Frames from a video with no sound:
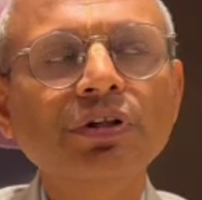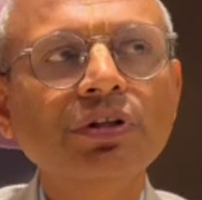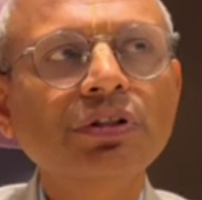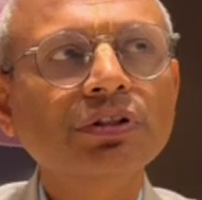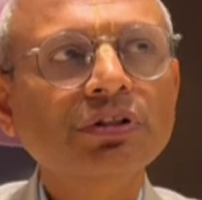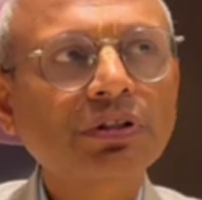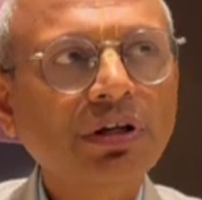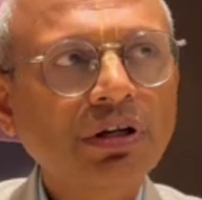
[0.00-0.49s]

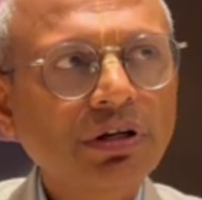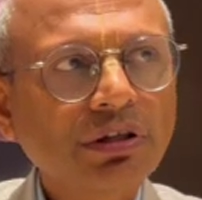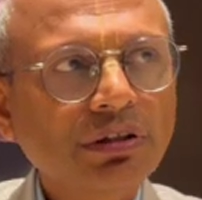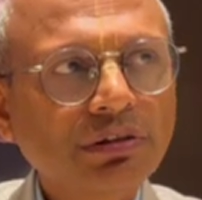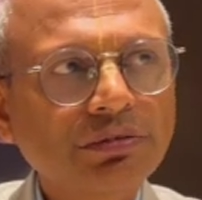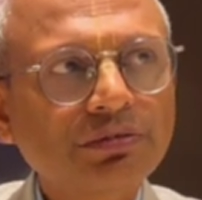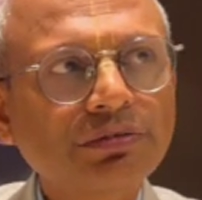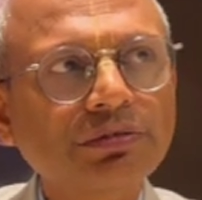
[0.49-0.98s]
So
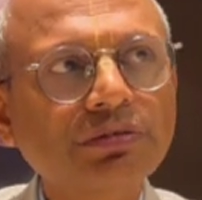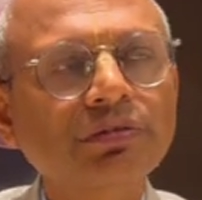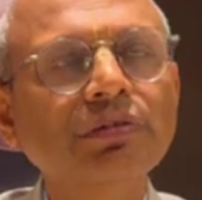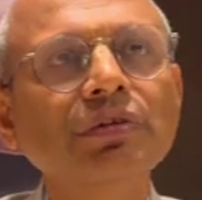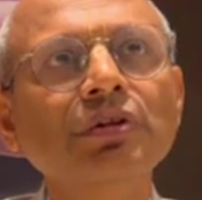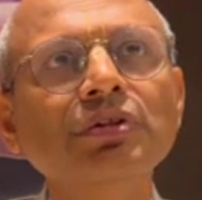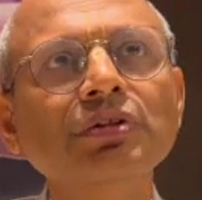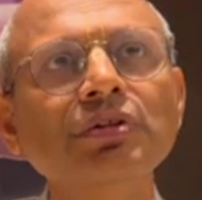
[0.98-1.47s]

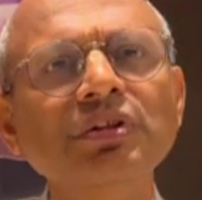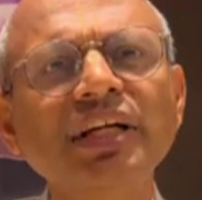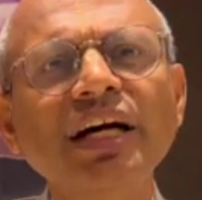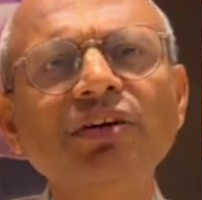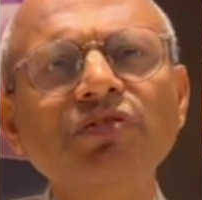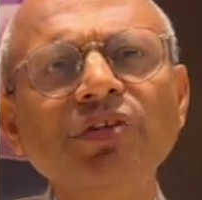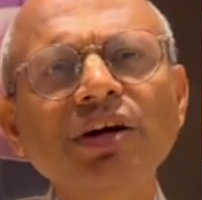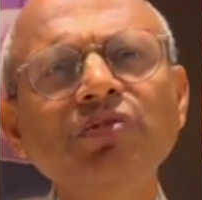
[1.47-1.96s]

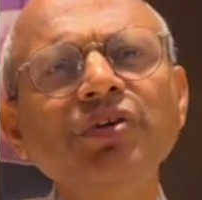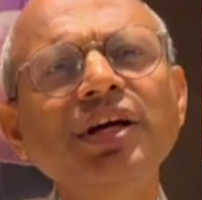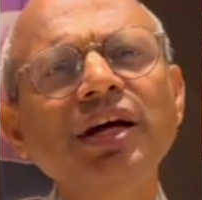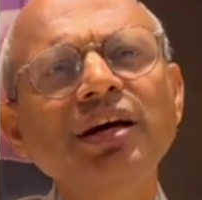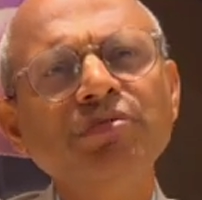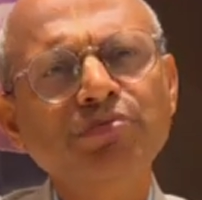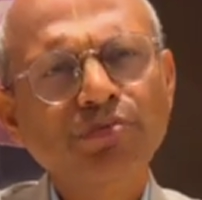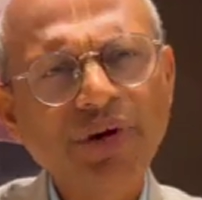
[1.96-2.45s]
that way we
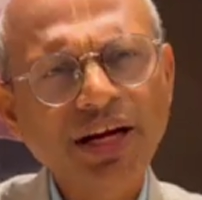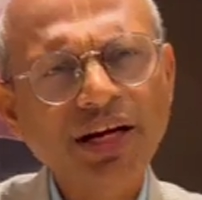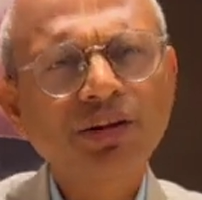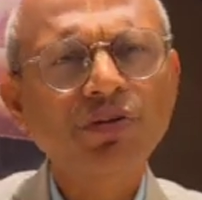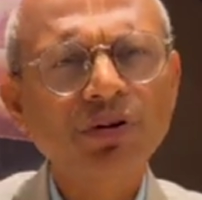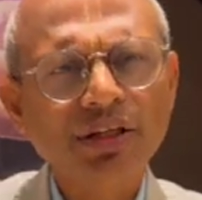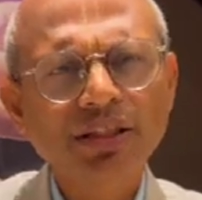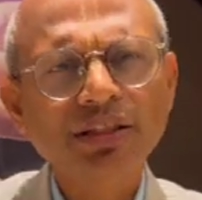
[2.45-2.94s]
have made
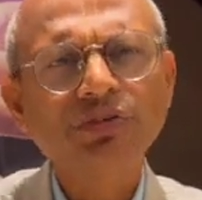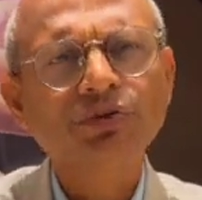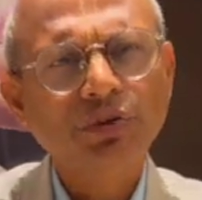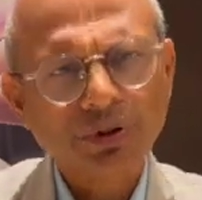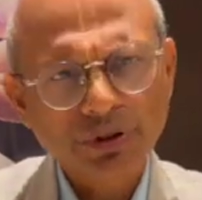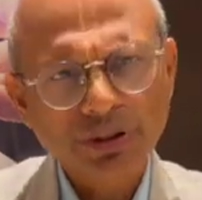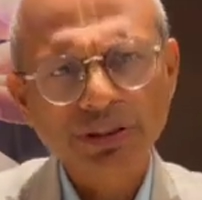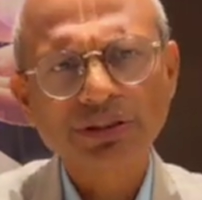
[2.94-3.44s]
already
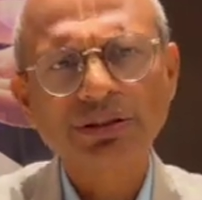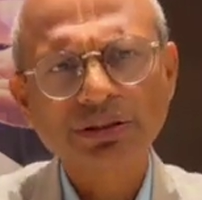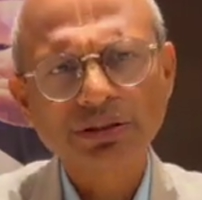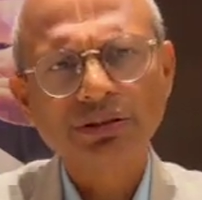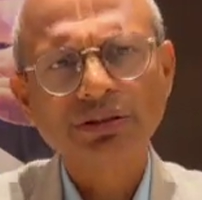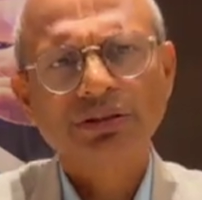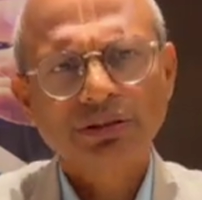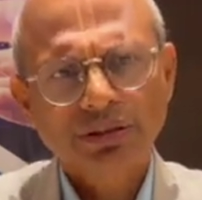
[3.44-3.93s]
focused
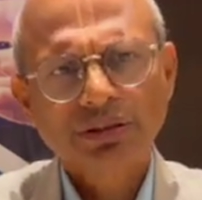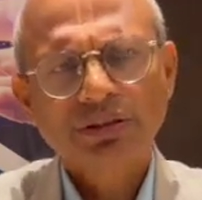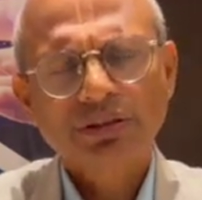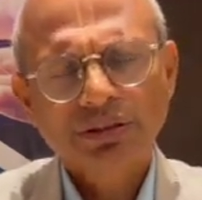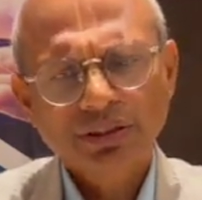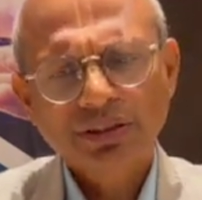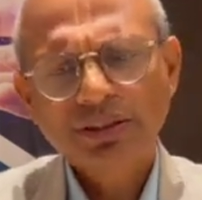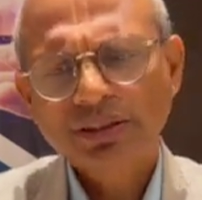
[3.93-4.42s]

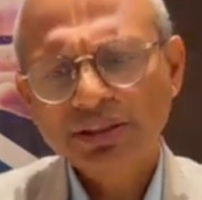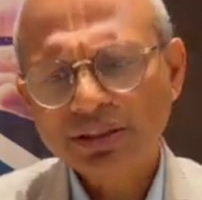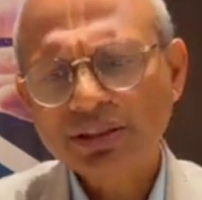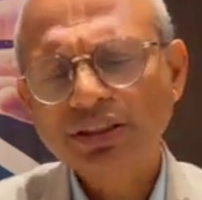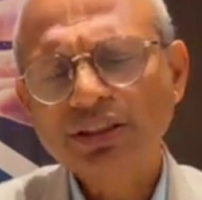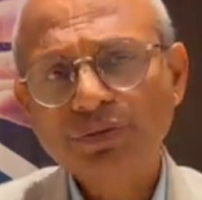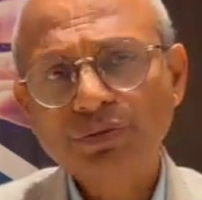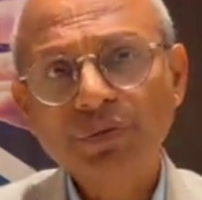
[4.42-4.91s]

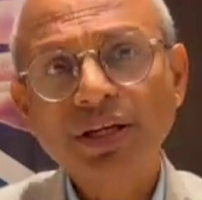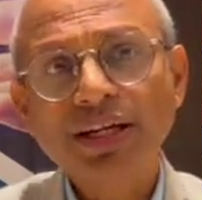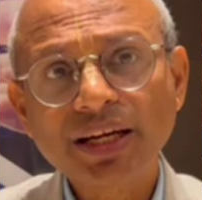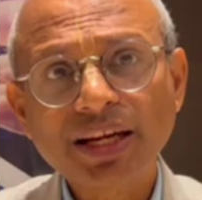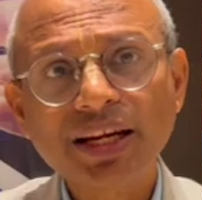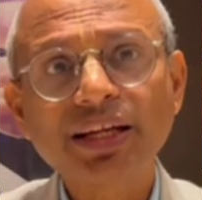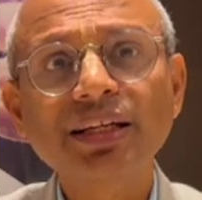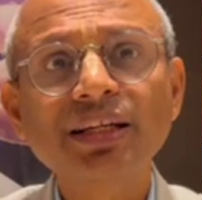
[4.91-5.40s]
interdisciplinary
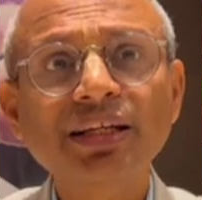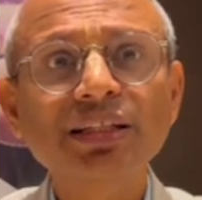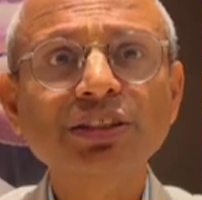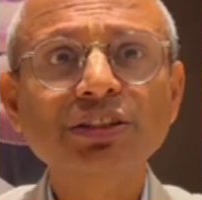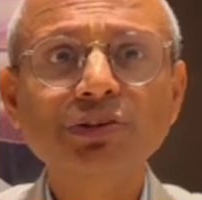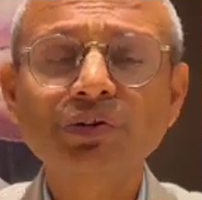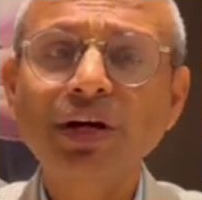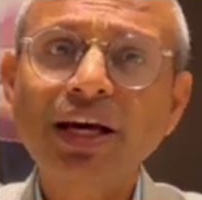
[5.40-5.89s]

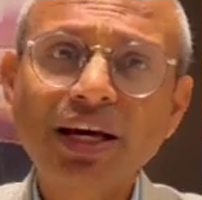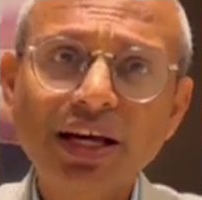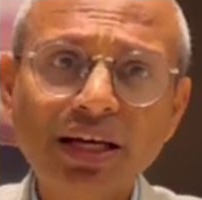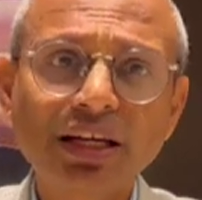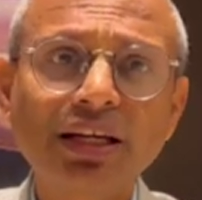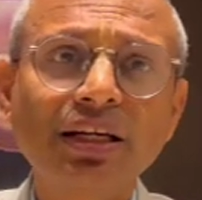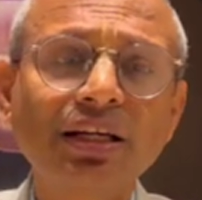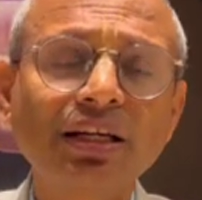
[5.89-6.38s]
areas
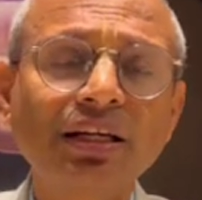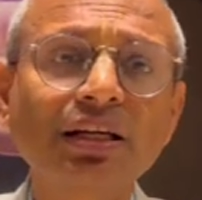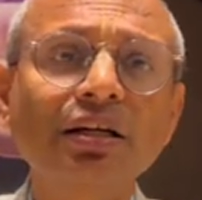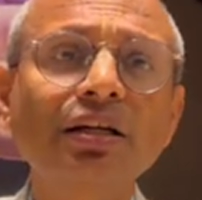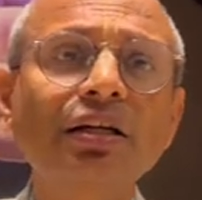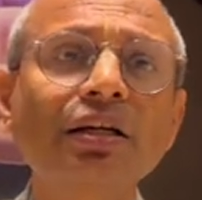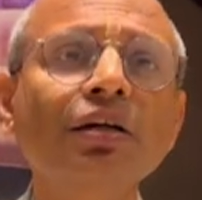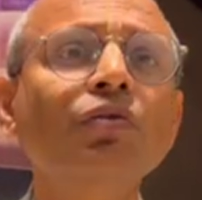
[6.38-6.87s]
where
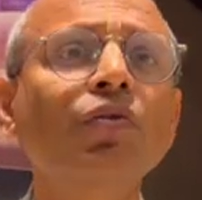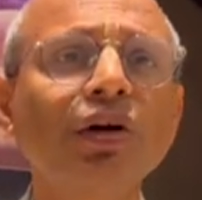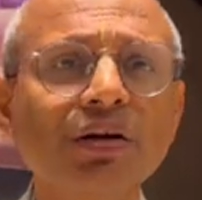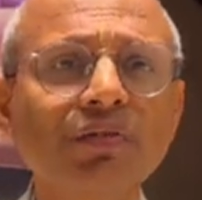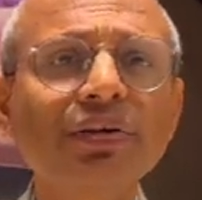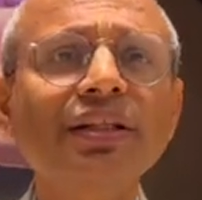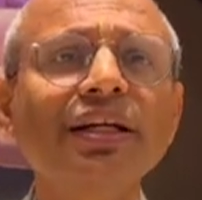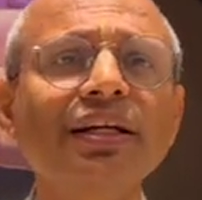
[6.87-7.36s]

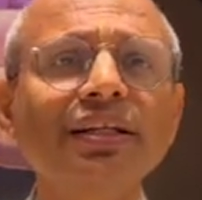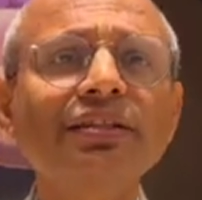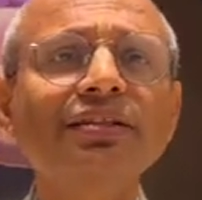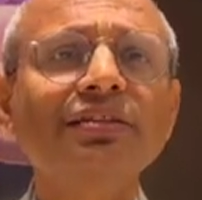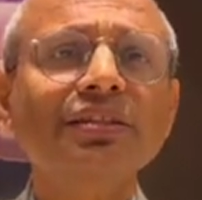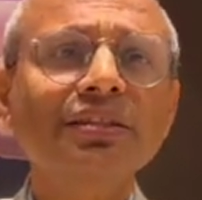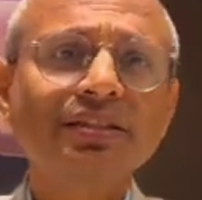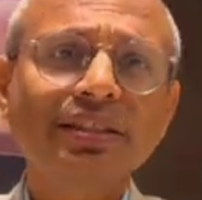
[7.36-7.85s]
whatever their
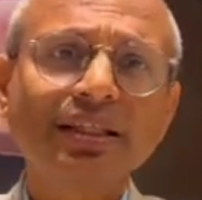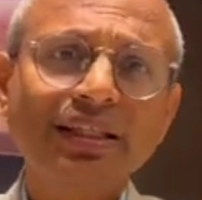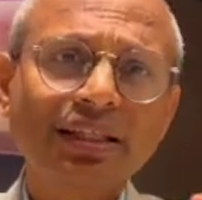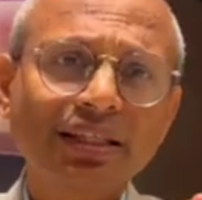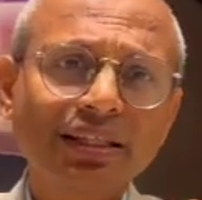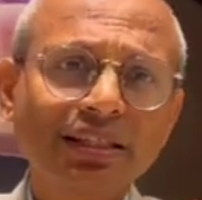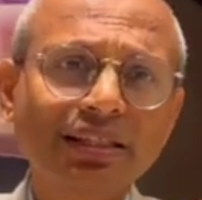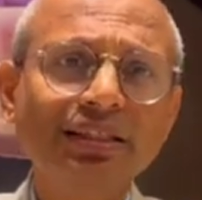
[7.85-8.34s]
interest they
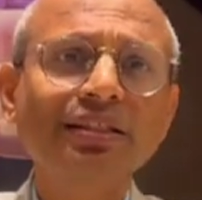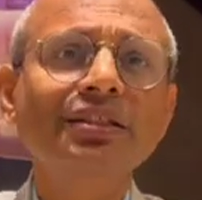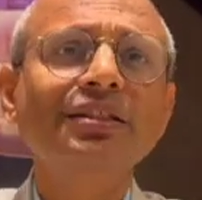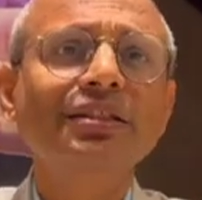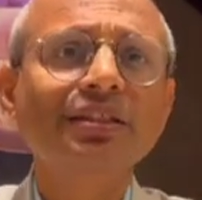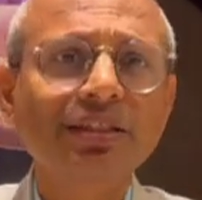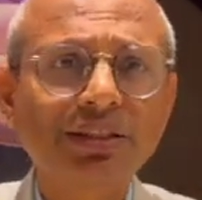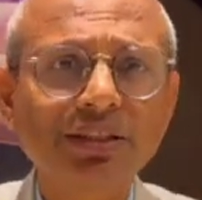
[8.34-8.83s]
can yield
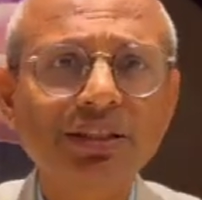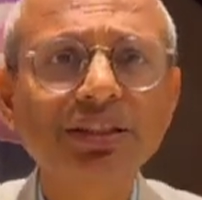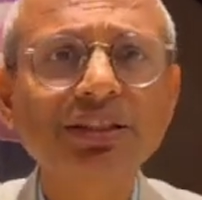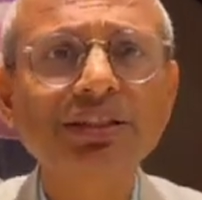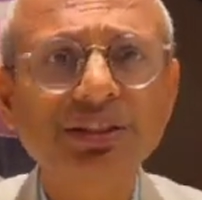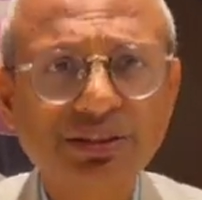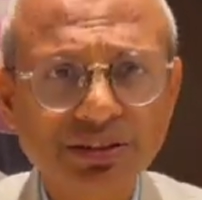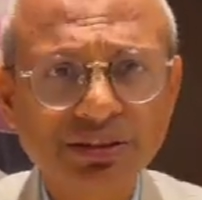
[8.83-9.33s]
in
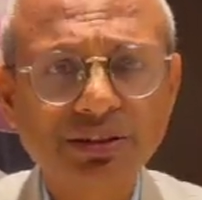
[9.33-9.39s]
these.